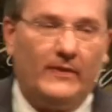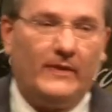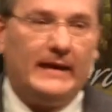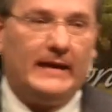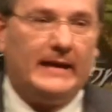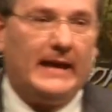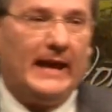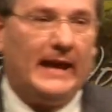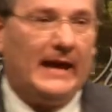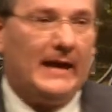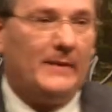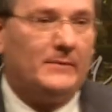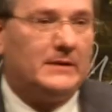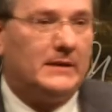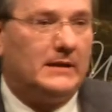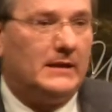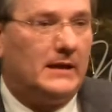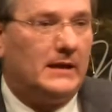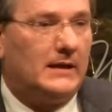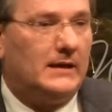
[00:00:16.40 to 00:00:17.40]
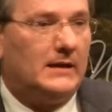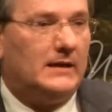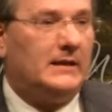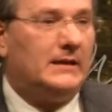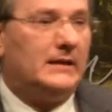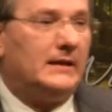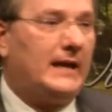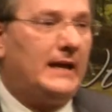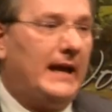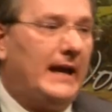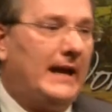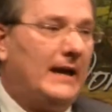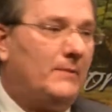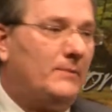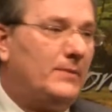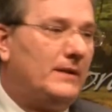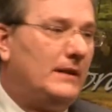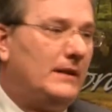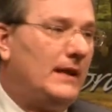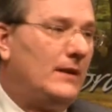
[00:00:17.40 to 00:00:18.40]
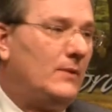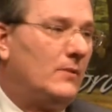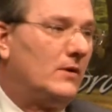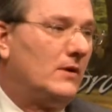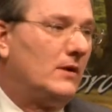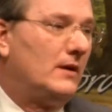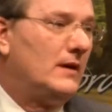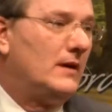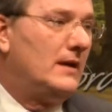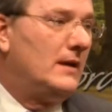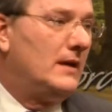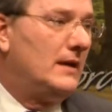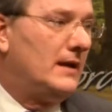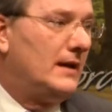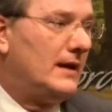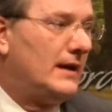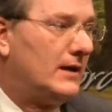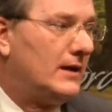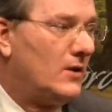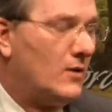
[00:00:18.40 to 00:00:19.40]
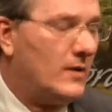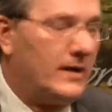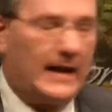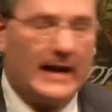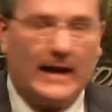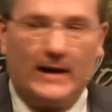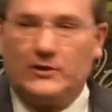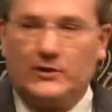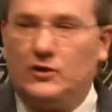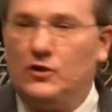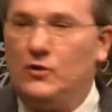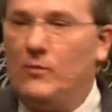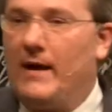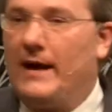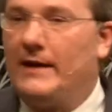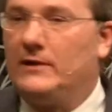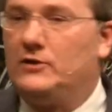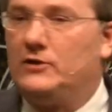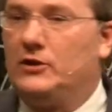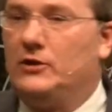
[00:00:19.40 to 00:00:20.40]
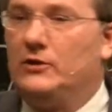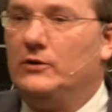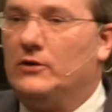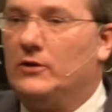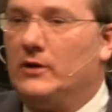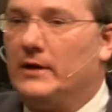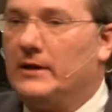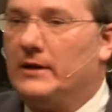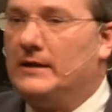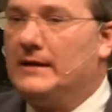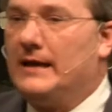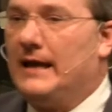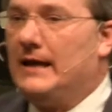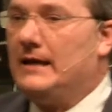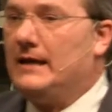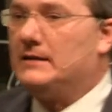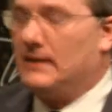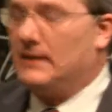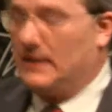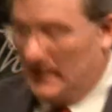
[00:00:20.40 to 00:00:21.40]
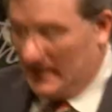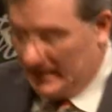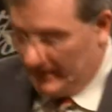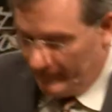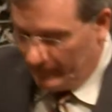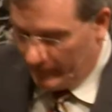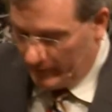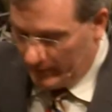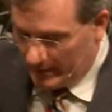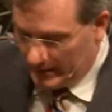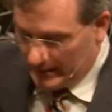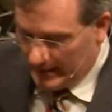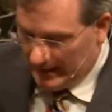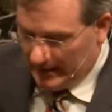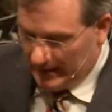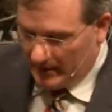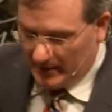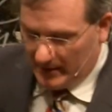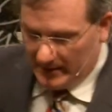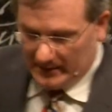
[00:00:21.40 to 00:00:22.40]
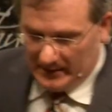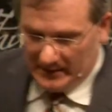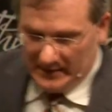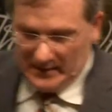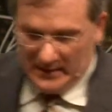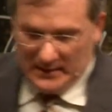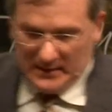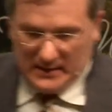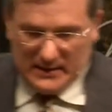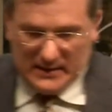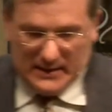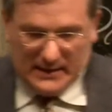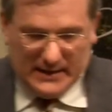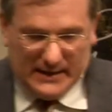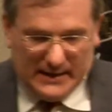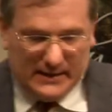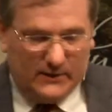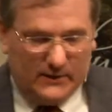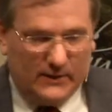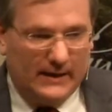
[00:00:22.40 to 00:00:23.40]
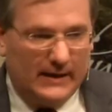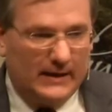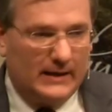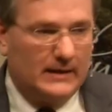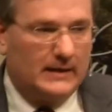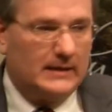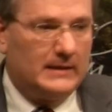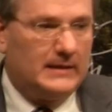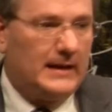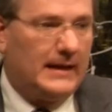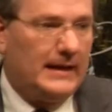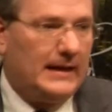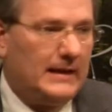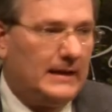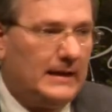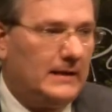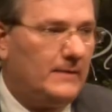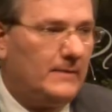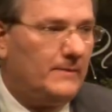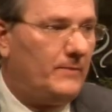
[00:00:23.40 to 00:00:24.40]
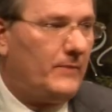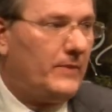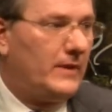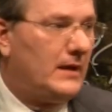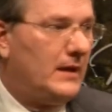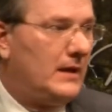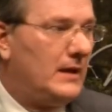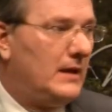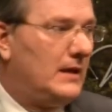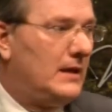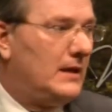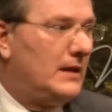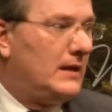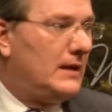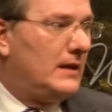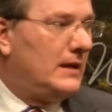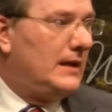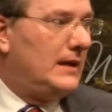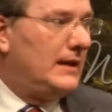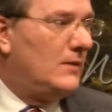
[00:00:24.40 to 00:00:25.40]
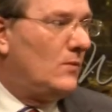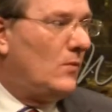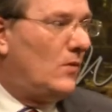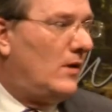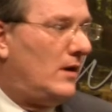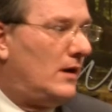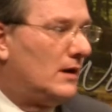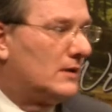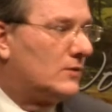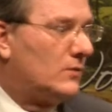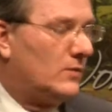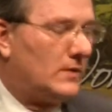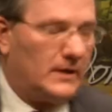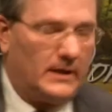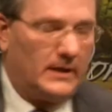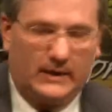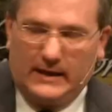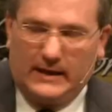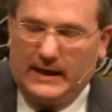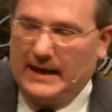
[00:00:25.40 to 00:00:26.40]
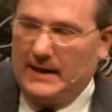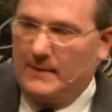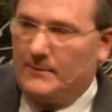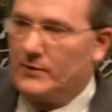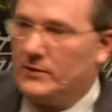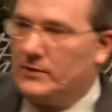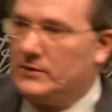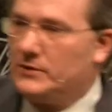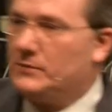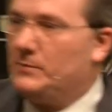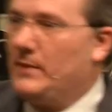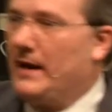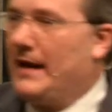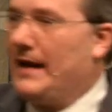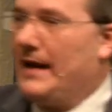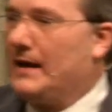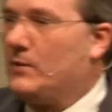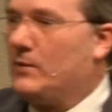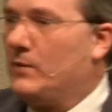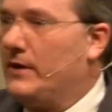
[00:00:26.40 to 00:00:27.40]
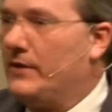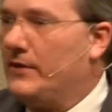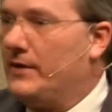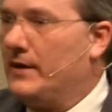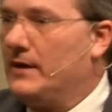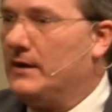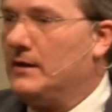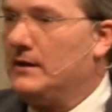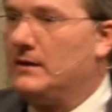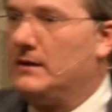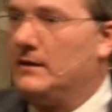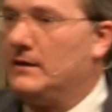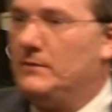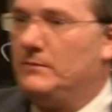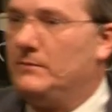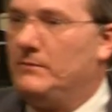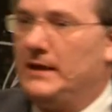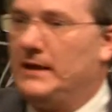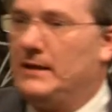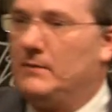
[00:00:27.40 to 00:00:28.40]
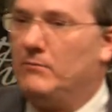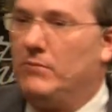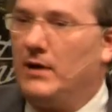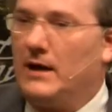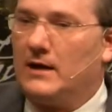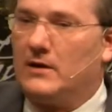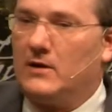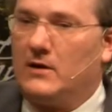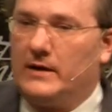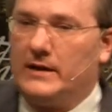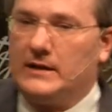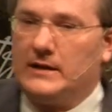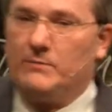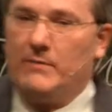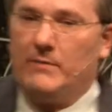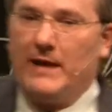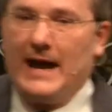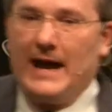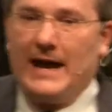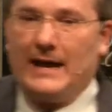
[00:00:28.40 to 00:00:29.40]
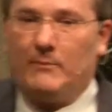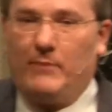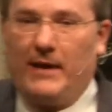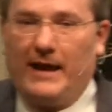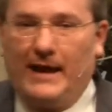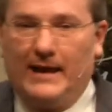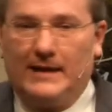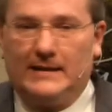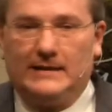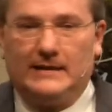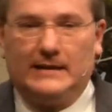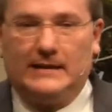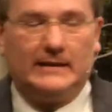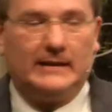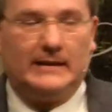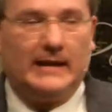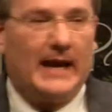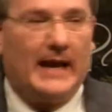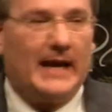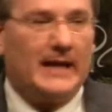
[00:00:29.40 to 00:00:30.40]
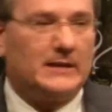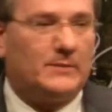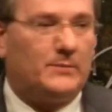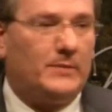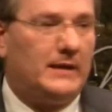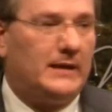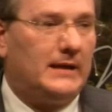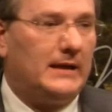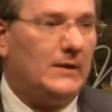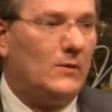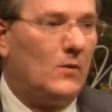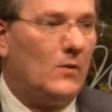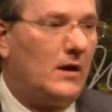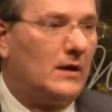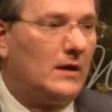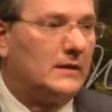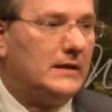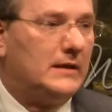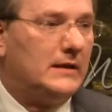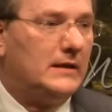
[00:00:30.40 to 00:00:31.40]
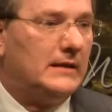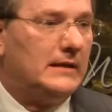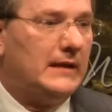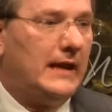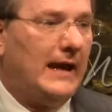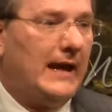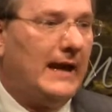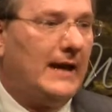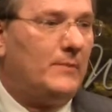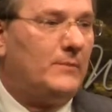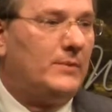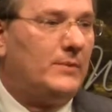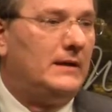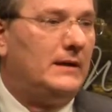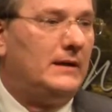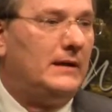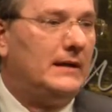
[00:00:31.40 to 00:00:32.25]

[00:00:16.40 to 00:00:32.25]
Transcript: they camped in the camp, and they were going out 2 by 2 during the day to hunt for the deer. And at the end of the day, in walked one of the campers back with a big buck on his back, panting and gasping. And he walked into the camp and